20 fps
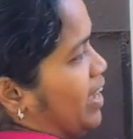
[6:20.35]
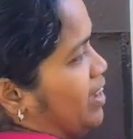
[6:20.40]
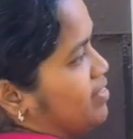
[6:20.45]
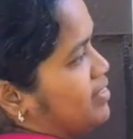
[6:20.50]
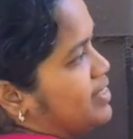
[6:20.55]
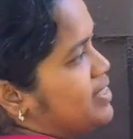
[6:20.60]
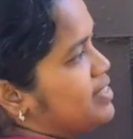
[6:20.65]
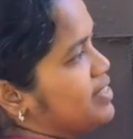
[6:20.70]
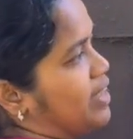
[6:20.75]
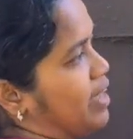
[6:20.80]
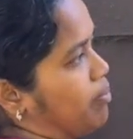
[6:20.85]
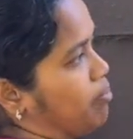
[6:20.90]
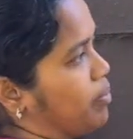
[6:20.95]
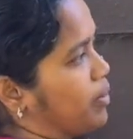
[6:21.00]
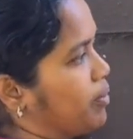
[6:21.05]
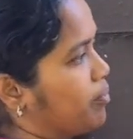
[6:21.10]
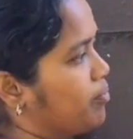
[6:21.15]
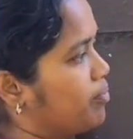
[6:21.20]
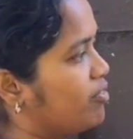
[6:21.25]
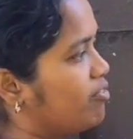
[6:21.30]
this capping.
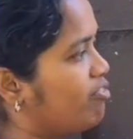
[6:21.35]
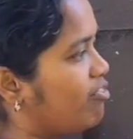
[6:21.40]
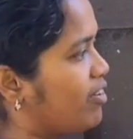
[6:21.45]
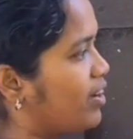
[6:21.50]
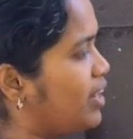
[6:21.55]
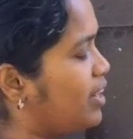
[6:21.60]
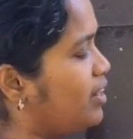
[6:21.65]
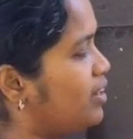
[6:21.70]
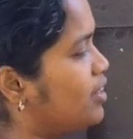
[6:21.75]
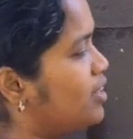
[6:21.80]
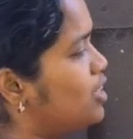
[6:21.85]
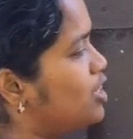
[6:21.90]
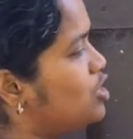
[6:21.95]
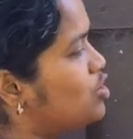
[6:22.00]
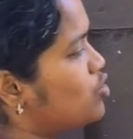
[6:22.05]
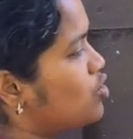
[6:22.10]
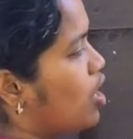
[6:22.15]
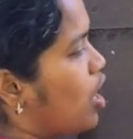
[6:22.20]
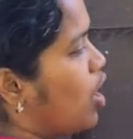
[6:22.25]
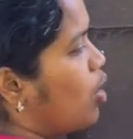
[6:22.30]
Fine.
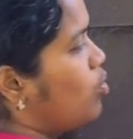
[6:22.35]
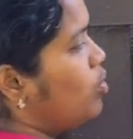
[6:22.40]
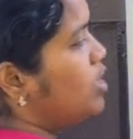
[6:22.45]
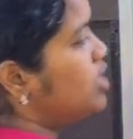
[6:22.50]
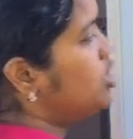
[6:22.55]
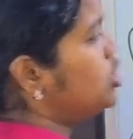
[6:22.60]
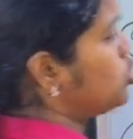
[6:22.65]
So, how does